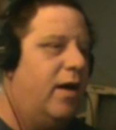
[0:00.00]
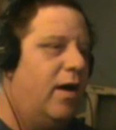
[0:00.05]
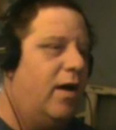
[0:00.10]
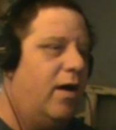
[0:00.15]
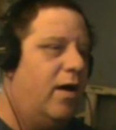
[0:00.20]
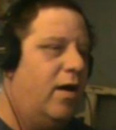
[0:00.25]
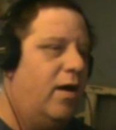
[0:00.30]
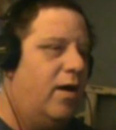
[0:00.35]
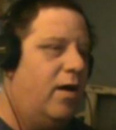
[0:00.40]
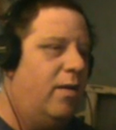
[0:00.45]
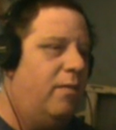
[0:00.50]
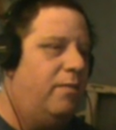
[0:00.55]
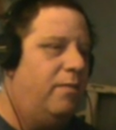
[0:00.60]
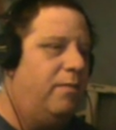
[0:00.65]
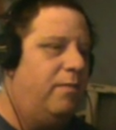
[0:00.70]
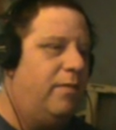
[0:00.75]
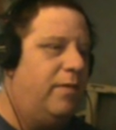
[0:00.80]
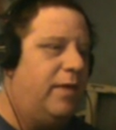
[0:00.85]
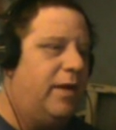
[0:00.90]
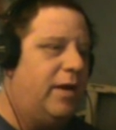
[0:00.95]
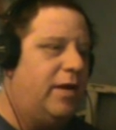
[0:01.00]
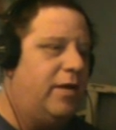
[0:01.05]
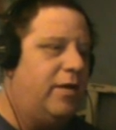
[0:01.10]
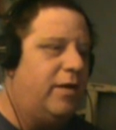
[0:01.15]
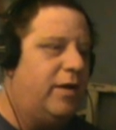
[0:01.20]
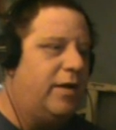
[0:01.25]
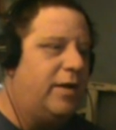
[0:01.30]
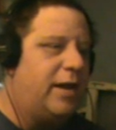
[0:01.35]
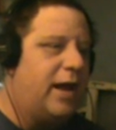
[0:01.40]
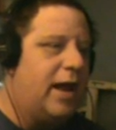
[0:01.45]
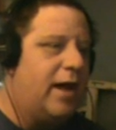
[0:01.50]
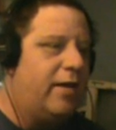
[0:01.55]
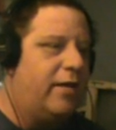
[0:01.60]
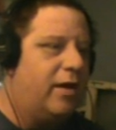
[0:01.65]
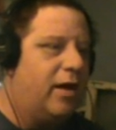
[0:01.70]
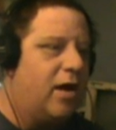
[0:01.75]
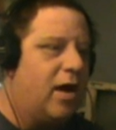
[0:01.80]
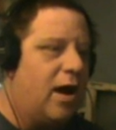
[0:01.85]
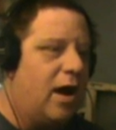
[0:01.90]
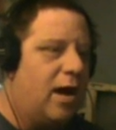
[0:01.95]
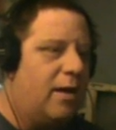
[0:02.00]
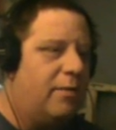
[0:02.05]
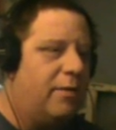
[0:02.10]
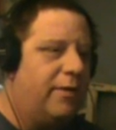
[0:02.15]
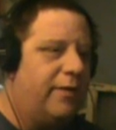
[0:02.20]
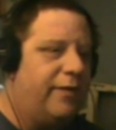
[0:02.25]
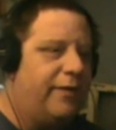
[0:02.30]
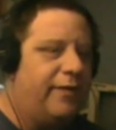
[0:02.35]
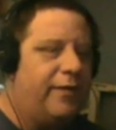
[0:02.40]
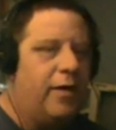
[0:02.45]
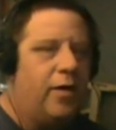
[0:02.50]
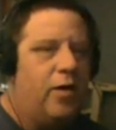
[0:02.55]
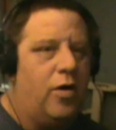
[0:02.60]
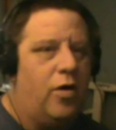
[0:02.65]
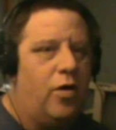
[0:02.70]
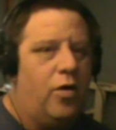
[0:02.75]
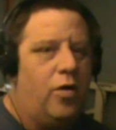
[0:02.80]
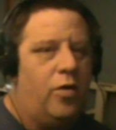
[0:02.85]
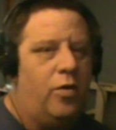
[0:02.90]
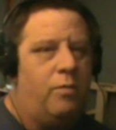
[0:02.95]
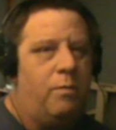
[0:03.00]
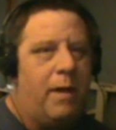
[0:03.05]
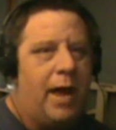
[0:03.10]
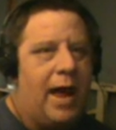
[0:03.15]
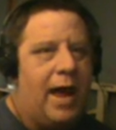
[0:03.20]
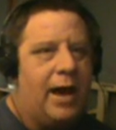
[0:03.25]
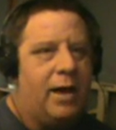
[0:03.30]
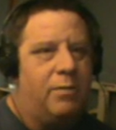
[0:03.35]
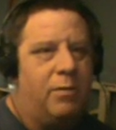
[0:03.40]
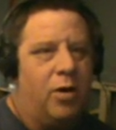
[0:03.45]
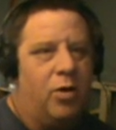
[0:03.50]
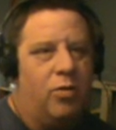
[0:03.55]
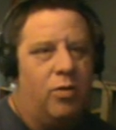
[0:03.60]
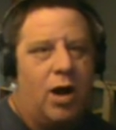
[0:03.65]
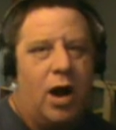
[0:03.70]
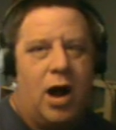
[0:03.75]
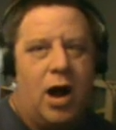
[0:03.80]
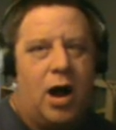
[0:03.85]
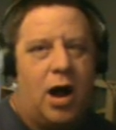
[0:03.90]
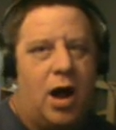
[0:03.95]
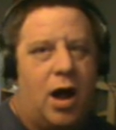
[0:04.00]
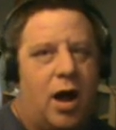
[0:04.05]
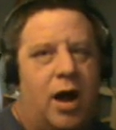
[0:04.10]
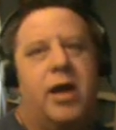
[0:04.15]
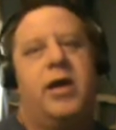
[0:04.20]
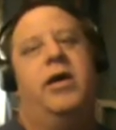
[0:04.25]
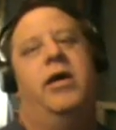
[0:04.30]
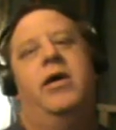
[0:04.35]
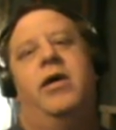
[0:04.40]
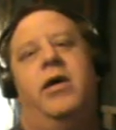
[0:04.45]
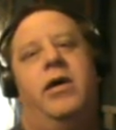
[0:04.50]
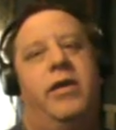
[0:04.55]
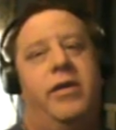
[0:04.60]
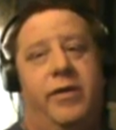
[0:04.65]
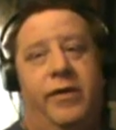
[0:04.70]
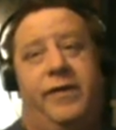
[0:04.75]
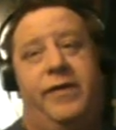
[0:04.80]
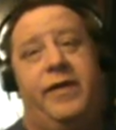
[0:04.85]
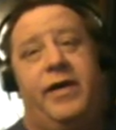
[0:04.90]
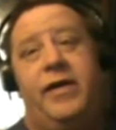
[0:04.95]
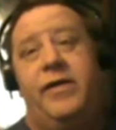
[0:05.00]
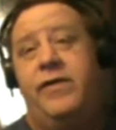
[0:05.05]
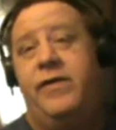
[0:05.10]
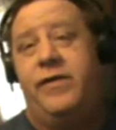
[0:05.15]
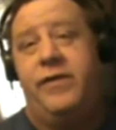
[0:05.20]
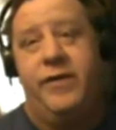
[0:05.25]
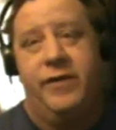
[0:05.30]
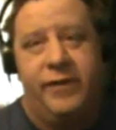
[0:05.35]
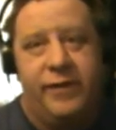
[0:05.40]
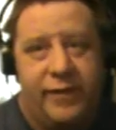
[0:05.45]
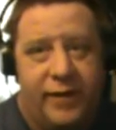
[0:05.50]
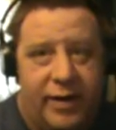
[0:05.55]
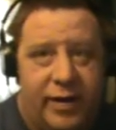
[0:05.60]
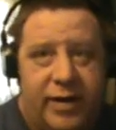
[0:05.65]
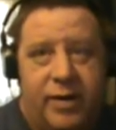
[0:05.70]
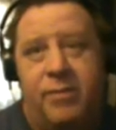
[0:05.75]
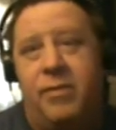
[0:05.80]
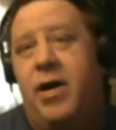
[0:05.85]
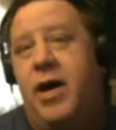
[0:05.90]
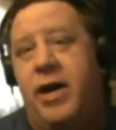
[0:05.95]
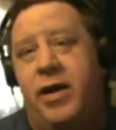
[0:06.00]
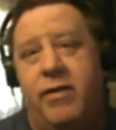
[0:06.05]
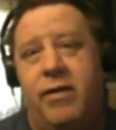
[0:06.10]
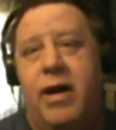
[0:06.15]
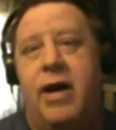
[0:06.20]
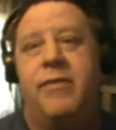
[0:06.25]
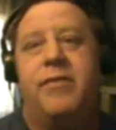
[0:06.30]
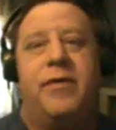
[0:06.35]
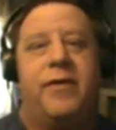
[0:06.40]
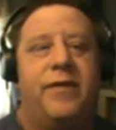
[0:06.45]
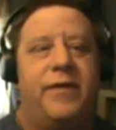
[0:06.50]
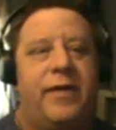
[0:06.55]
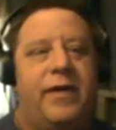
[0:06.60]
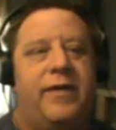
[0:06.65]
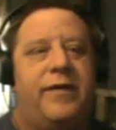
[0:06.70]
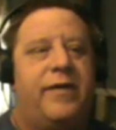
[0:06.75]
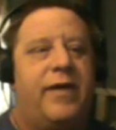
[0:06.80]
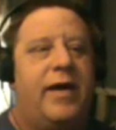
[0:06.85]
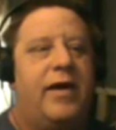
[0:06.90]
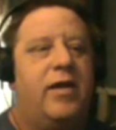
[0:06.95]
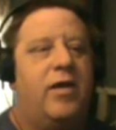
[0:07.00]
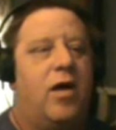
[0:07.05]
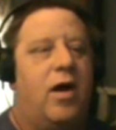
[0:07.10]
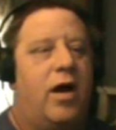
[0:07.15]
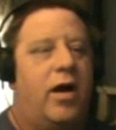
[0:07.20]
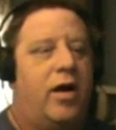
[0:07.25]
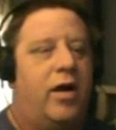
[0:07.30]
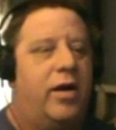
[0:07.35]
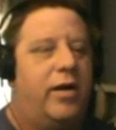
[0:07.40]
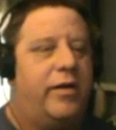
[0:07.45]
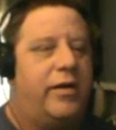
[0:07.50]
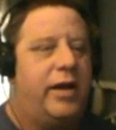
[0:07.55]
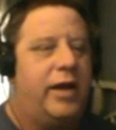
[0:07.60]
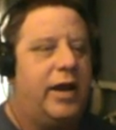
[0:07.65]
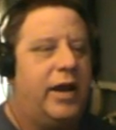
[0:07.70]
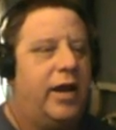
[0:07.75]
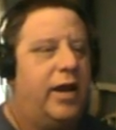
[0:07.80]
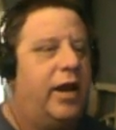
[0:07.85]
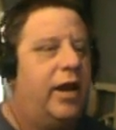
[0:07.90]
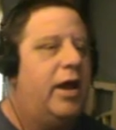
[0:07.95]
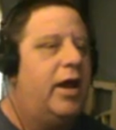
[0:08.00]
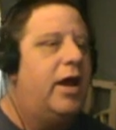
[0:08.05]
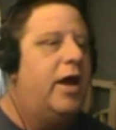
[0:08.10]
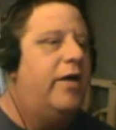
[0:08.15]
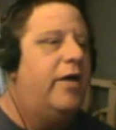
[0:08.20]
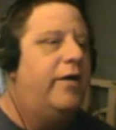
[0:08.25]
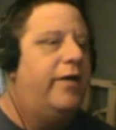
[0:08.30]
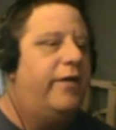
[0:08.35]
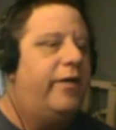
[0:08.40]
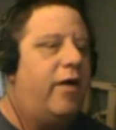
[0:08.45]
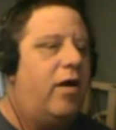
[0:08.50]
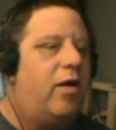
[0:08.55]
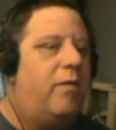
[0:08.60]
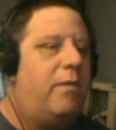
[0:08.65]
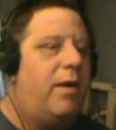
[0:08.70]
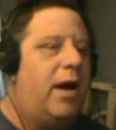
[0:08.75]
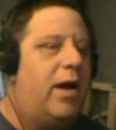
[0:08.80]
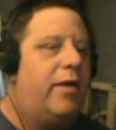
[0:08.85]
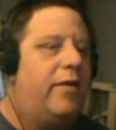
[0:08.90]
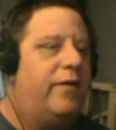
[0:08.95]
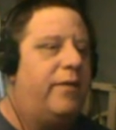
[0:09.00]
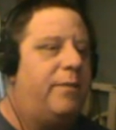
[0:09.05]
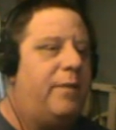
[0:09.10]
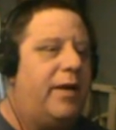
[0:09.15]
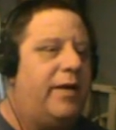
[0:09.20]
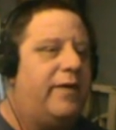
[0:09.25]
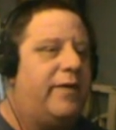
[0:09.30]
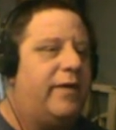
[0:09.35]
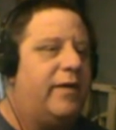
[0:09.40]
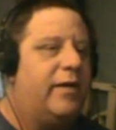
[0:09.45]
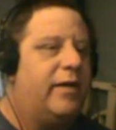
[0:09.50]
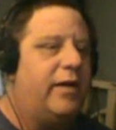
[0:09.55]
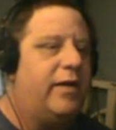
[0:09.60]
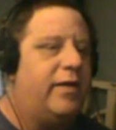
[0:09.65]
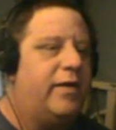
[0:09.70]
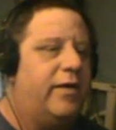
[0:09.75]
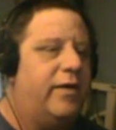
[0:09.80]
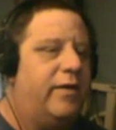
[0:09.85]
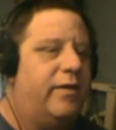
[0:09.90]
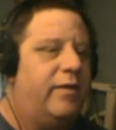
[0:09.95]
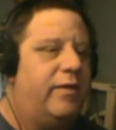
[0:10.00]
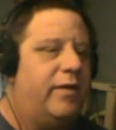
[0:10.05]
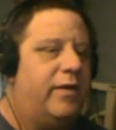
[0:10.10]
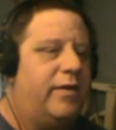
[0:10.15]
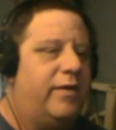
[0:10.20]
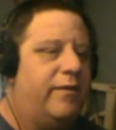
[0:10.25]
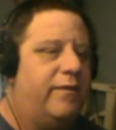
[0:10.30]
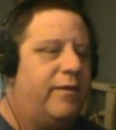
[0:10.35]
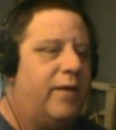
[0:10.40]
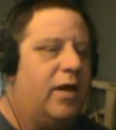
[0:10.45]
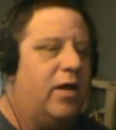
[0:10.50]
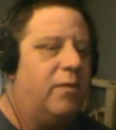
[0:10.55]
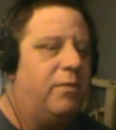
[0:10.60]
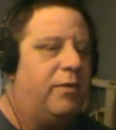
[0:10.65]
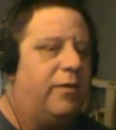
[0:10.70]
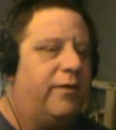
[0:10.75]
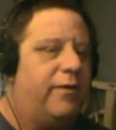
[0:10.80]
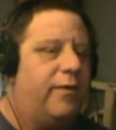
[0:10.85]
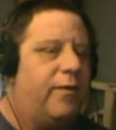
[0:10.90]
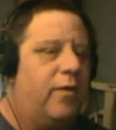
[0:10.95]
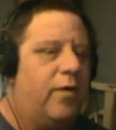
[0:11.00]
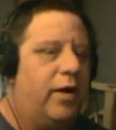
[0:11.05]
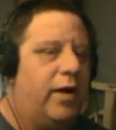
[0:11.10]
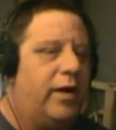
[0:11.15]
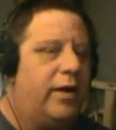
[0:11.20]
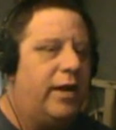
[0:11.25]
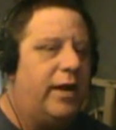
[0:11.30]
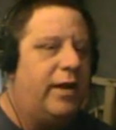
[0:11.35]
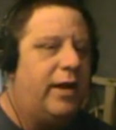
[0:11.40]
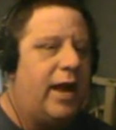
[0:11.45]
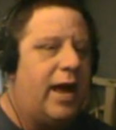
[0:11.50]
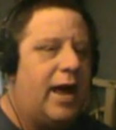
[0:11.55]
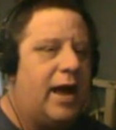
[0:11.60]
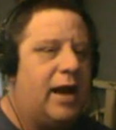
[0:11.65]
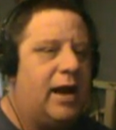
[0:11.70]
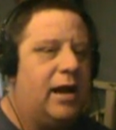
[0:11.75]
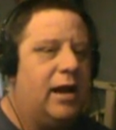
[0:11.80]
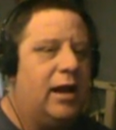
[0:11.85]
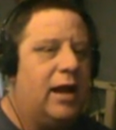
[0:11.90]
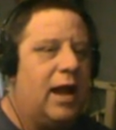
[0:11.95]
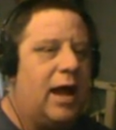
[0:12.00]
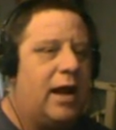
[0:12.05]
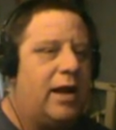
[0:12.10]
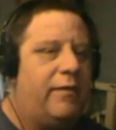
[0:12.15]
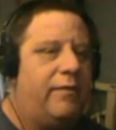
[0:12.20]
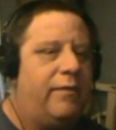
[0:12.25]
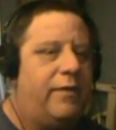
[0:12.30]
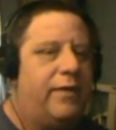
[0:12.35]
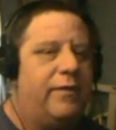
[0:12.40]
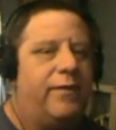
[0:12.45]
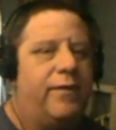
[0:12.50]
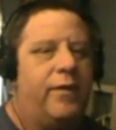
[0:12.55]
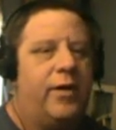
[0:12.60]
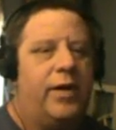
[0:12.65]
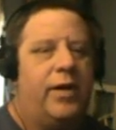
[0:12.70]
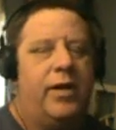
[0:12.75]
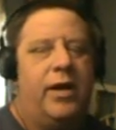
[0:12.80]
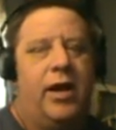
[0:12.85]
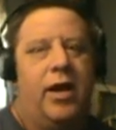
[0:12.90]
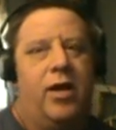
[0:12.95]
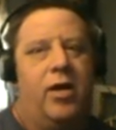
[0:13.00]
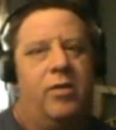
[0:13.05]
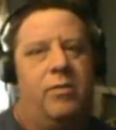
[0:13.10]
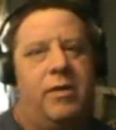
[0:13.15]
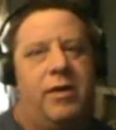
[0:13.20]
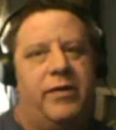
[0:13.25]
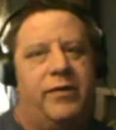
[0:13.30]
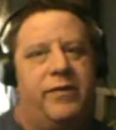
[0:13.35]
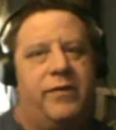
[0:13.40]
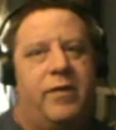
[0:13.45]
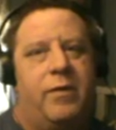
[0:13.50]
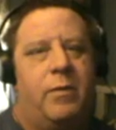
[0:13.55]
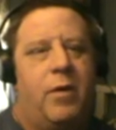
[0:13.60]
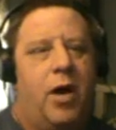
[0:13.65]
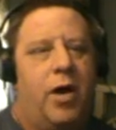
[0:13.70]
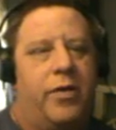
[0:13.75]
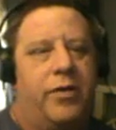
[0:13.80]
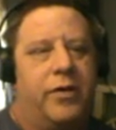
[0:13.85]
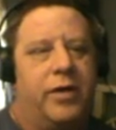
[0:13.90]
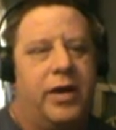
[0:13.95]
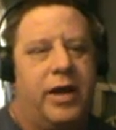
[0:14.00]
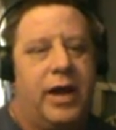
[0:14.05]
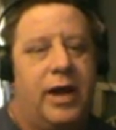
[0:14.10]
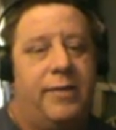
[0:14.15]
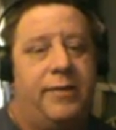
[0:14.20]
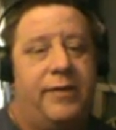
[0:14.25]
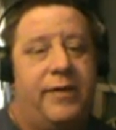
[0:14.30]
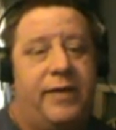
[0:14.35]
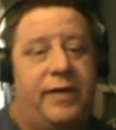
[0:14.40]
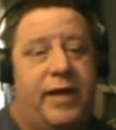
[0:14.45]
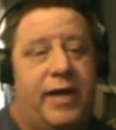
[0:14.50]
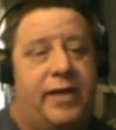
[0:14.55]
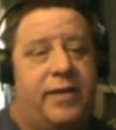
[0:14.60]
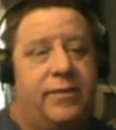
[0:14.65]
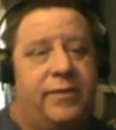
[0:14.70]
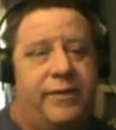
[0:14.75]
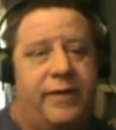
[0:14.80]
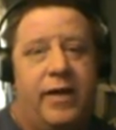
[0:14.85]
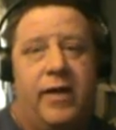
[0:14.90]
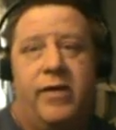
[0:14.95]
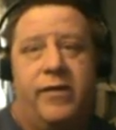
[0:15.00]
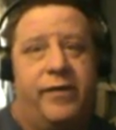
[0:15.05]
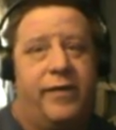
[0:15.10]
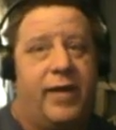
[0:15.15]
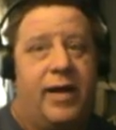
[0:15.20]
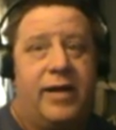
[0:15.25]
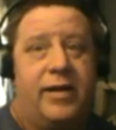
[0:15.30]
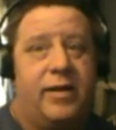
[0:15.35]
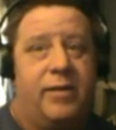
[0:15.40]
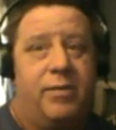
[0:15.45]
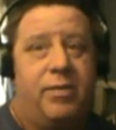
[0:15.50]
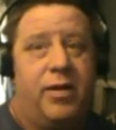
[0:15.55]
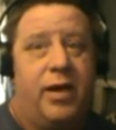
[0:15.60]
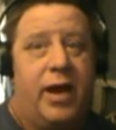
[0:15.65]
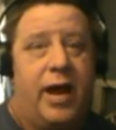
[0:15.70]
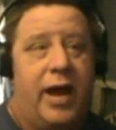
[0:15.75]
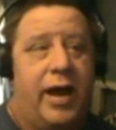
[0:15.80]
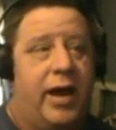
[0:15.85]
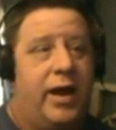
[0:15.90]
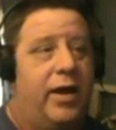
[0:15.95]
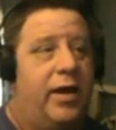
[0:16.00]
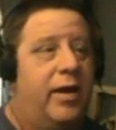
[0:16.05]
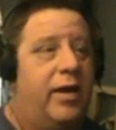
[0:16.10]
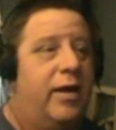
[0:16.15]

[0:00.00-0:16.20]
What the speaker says: Then you get down to cobblestone, magma rock. Those things, just like in Minecraft, those things take longer to get. Starbound is basically the developers for it. They added a lot of different elements from other games that they themselves like to play.